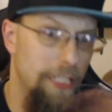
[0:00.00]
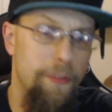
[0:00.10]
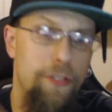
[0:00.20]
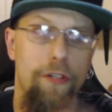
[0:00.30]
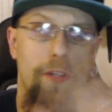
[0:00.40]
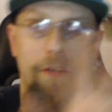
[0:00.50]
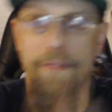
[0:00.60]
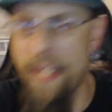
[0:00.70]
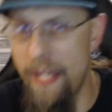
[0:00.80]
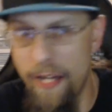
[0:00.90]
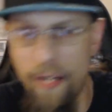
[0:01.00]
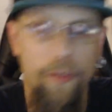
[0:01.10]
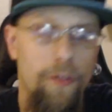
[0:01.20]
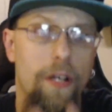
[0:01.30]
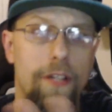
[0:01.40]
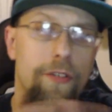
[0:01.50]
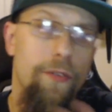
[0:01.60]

We turn it off now, undo